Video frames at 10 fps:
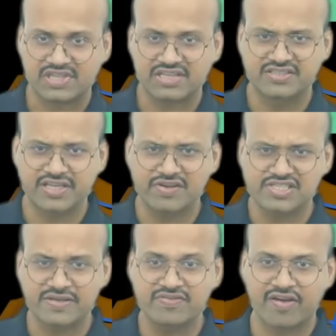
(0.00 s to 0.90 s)
Several
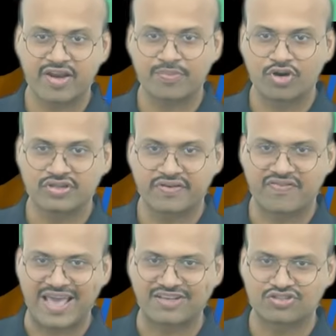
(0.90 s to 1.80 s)
streams develop on the
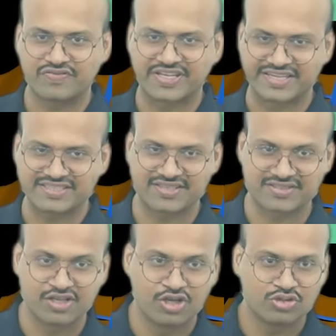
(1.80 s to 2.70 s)
flanks of the ridges.